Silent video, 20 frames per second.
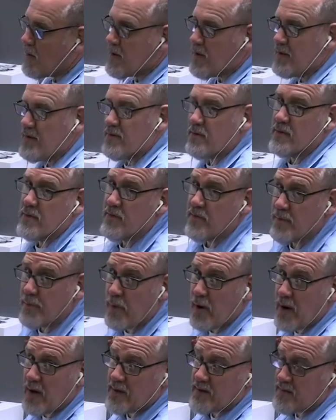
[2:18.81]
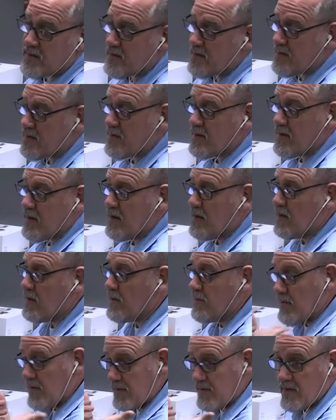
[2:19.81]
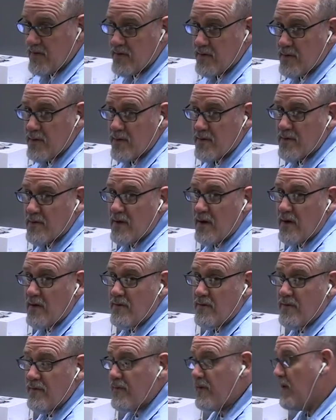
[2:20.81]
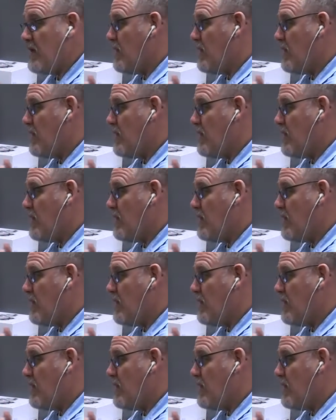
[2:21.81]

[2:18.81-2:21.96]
Okay, so you've practiced, you've listened to yourself.